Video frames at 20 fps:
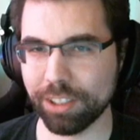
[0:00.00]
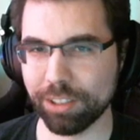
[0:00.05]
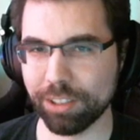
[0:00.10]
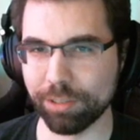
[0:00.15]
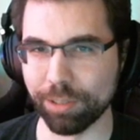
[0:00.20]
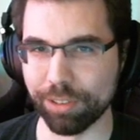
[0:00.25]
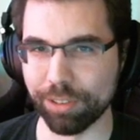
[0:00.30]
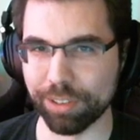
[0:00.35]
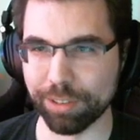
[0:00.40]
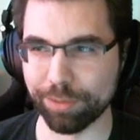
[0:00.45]

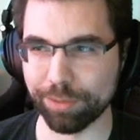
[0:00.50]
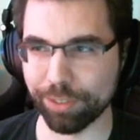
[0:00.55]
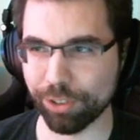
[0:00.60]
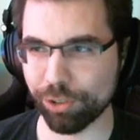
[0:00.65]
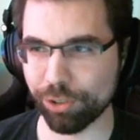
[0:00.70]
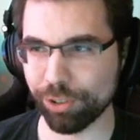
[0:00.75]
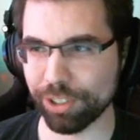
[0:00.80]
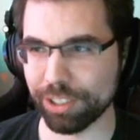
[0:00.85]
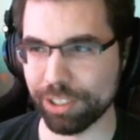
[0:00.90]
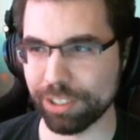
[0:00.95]
with
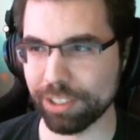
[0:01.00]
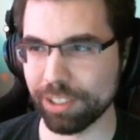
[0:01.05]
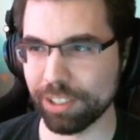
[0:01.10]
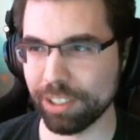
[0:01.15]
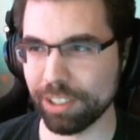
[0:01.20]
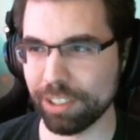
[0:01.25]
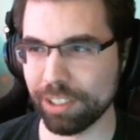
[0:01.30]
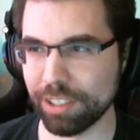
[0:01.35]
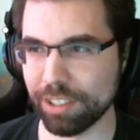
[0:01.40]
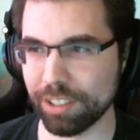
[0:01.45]
infantry,
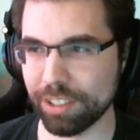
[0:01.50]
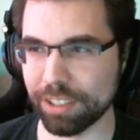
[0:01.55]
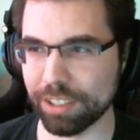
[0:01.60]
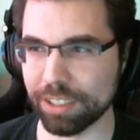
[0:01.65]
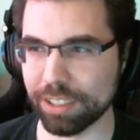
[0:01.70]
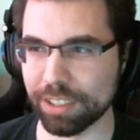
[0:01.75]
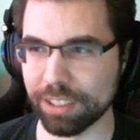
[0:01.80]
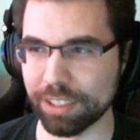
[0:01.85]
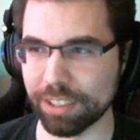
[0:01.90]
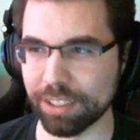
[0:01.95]

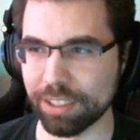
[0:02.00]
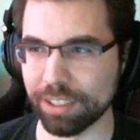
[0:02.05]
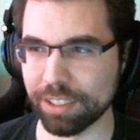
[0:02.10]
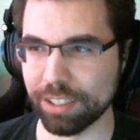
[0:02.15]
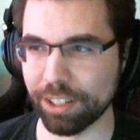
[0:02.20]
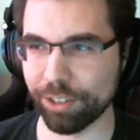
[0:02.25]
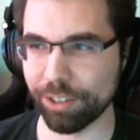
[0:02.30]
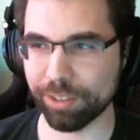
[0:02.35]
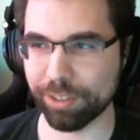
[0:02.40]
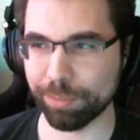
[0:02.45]

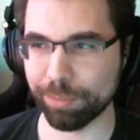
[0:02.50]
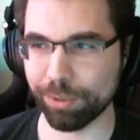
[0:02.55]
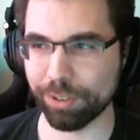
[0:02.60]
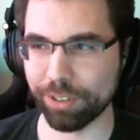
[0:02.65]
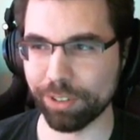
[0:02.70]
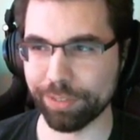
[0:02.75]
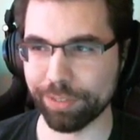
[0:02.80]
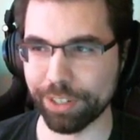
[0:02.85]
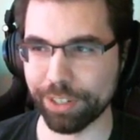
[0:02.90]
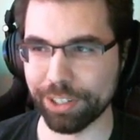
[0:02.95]
air
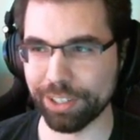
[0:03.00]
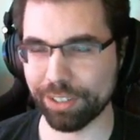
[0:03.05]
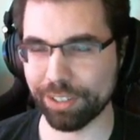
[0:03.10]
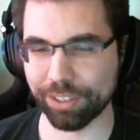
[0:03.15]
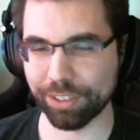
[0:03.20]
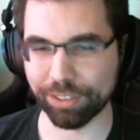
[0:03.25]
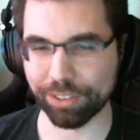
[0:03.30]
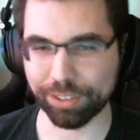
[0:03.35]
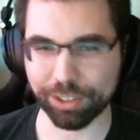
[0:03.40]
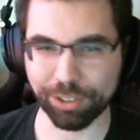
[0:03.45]
support, various
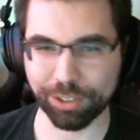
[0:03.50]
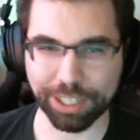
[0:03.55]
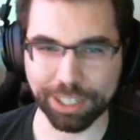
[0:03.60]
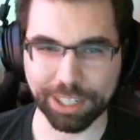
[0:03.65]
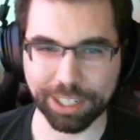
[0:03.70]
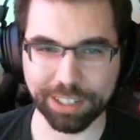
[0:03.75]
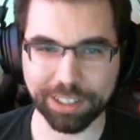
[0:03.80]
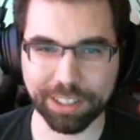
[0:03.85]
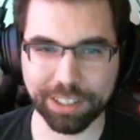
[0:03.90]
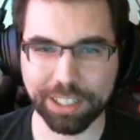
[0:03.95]
things going
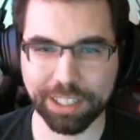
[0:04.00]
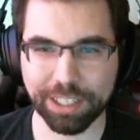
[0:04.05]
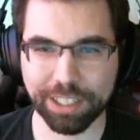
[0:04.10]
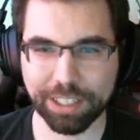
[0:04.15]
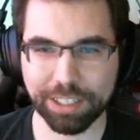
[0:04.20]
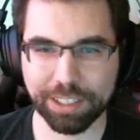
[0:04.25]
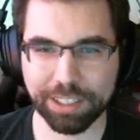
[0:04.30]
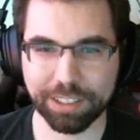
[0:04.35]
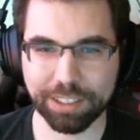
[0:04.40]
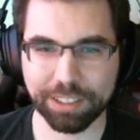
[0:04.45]
on.
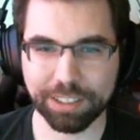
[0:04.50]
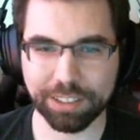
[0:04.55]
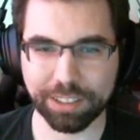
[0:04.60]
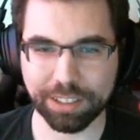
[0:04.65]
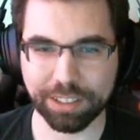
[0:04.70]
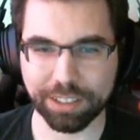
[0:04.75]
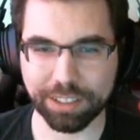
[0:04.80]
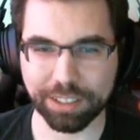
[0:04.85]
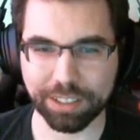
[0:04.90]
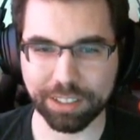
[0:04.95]

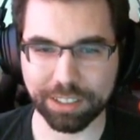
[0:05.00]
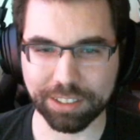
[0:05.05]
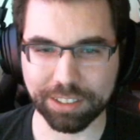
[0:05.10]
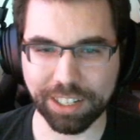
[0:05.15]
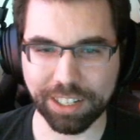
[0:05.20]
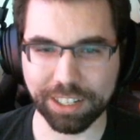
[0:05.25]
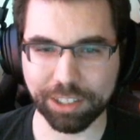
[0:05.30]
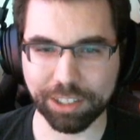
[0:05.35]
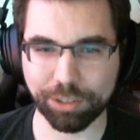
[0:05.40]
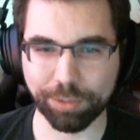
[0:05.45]
A
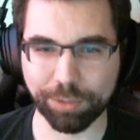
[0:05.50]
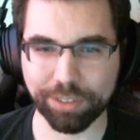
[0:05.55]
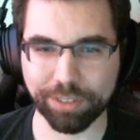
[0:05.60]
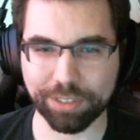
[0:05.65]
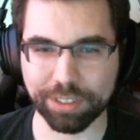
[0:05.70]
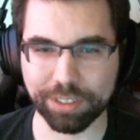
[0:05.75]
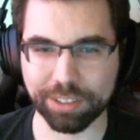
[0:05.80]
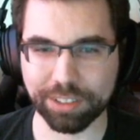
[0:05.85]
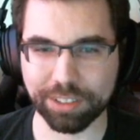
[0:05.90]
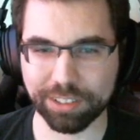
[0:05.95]
tank
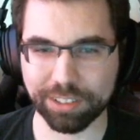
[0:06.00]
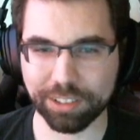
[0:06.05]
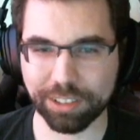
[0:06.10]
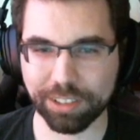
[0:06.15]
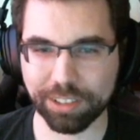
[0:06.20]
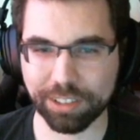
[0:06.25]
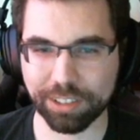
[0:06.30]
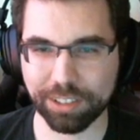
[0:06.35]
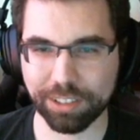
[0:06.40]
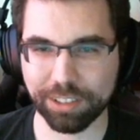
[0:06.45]
wasn't
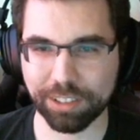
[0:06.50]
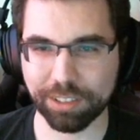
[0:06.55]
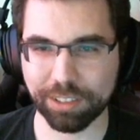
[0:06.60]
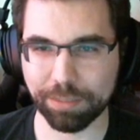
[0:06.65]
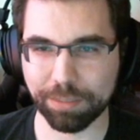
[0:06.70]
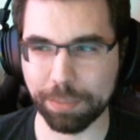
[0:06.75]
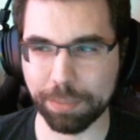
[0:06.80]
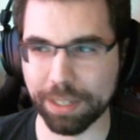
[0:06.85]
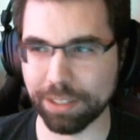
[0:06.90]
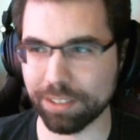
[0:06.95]

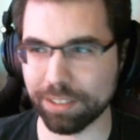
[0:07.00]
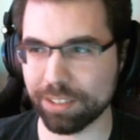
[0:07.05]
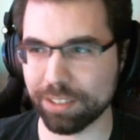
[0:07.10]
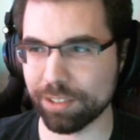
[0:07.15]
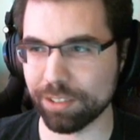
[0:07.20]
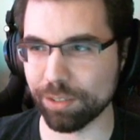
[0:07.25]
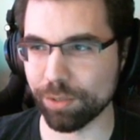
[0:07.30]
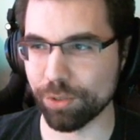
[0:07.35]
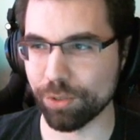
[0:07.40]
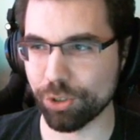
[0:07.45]
meant
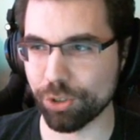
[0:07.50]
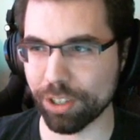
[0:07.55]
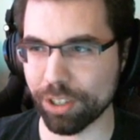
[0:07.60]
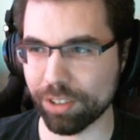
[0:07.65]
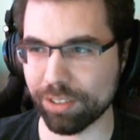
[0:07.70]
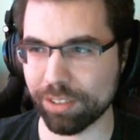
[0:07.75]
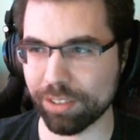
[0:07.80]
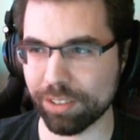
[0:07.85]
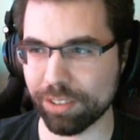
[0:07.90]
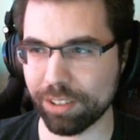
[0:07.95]
to
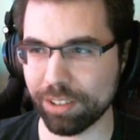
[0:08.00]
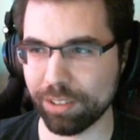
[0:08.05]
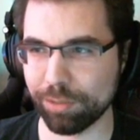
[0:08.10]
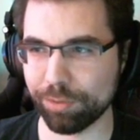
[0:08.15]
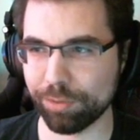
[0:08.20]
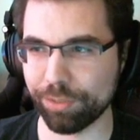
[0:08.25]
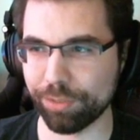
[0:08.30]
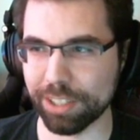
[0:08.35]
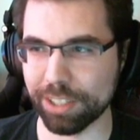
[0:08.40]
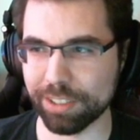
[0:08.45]
just
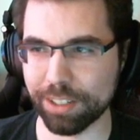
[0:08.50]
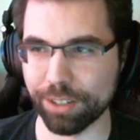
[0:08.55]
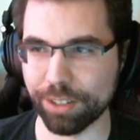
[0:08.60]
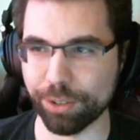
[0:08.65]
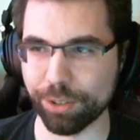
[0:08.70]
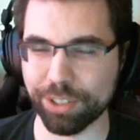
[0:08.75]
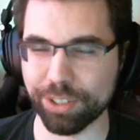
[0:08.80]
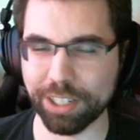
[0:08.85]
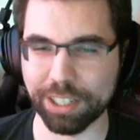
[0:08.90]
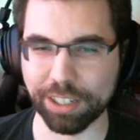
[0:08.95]
fight
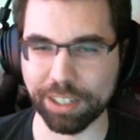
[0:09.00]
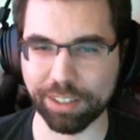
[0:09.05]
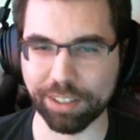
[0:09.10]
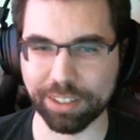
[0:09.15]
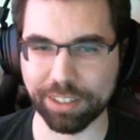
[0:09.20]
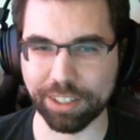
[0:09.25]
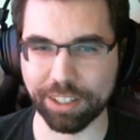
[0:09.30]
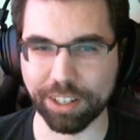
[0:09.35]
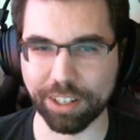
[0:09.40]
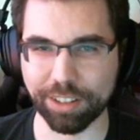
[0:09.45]
other tanks
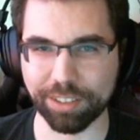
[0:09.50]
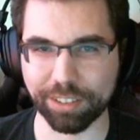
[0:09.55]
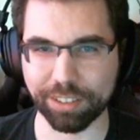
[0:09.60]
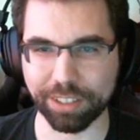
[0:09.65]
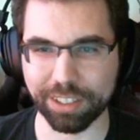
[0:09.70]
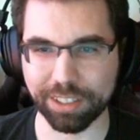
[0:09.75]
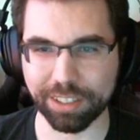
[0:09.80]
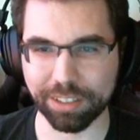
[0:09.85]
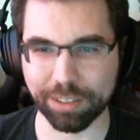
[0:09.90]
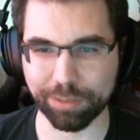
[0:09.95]
in an
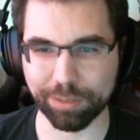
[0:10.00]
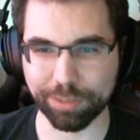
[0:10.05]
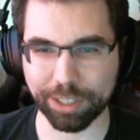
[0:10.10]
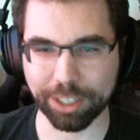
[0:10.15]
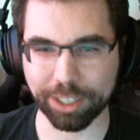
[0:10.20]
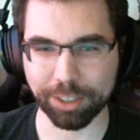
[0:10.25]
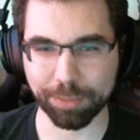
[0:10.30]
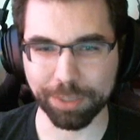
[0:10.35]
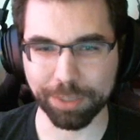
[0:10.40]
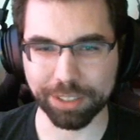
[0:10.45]
isolated
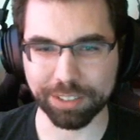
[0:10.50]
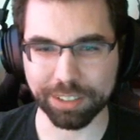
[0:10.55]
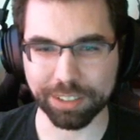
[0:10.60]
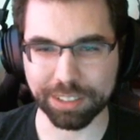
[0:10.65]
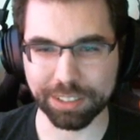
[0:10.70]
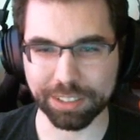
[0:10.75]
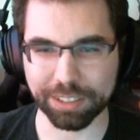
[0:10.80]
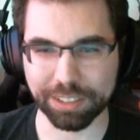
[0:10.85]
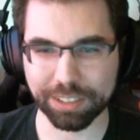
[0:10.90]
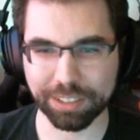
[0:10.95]
environment
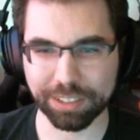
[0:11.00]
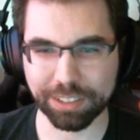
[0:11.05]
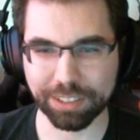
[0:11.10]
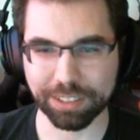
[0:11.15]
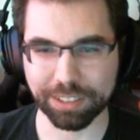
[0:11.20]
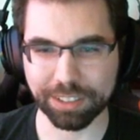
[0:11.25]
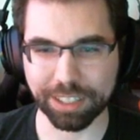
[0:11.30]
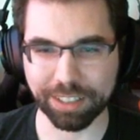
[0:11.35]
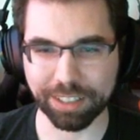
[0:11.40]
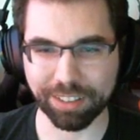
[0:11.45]
and
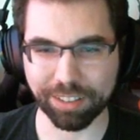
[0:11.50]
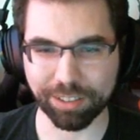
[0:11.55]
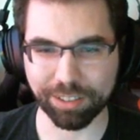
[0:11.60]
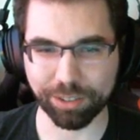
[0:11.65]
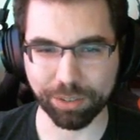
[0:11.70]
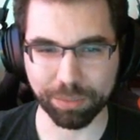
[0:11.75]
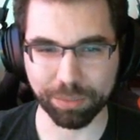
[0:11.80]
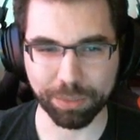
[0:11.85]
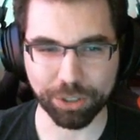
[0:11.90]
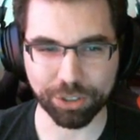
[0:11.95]
that's its
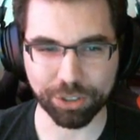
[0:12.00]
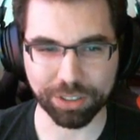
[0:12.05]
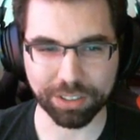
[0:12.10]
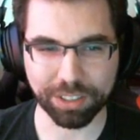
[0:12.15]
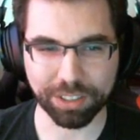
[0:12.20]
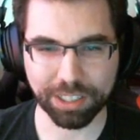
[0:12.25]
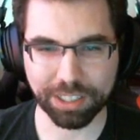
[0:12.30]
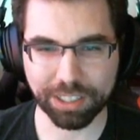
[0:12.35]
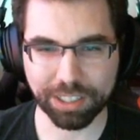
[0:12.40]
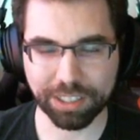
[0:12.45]
whole mission.
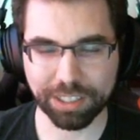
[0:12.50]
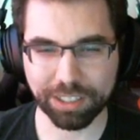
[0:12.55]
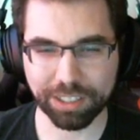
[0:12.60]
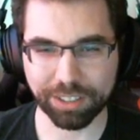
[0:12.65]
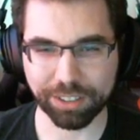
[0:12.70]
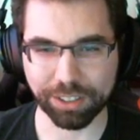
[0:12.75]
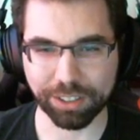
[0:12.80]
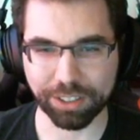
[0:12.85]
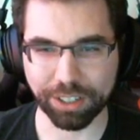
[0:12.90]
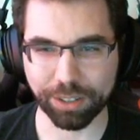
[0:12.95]

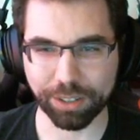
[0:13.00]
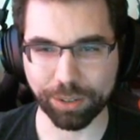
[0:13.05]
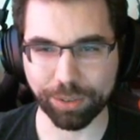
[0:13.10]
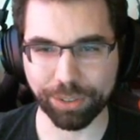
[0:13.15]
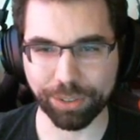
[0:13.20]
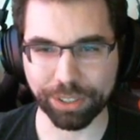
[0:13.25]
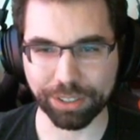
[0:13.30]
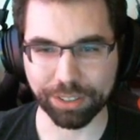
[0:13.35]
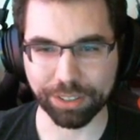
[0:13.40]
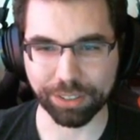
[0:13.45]
There are other
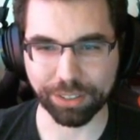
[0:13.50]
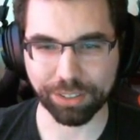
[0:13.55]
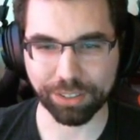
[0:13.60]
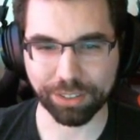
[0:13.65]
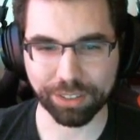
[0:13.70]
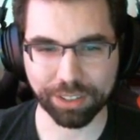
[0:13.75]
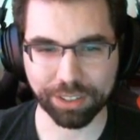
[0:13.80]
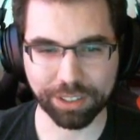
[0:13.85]
things